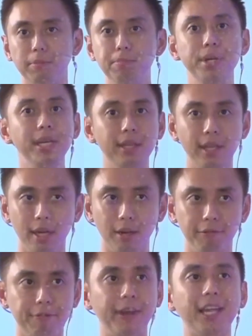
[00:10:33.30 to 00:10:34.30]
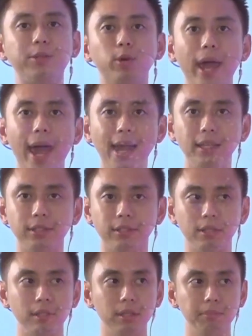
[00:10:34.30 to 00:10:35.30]
media, Facebook
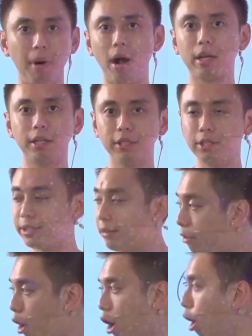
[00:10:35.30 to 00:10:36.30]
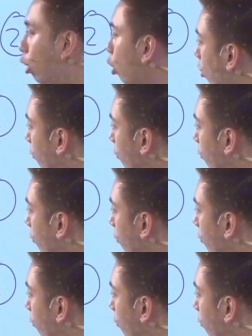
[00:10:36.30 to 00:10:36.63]
ads, marketers, they've all